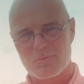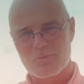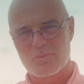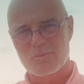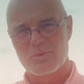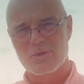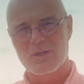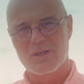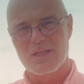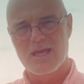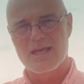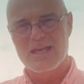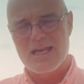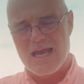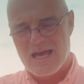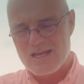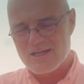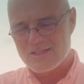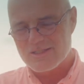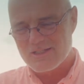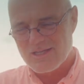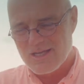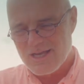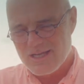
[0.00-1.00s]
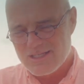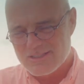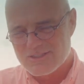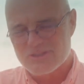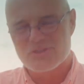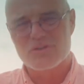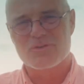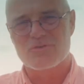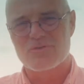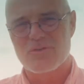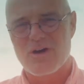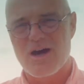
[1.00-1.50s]
relate, how to kind of
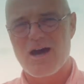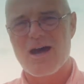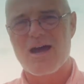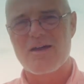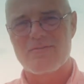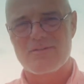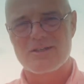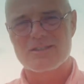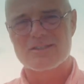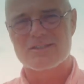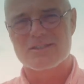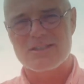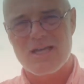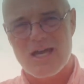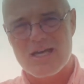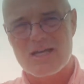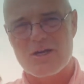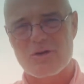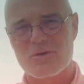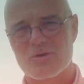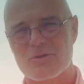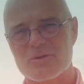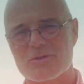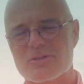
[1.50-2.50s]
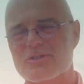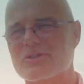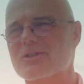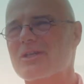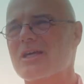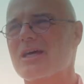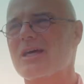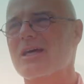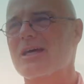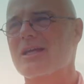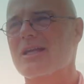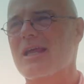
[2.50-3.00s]
survive inside our own
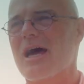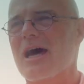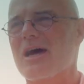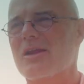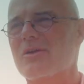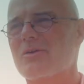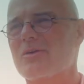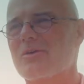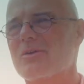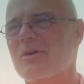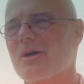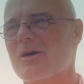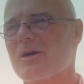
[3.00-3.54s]
skin, how to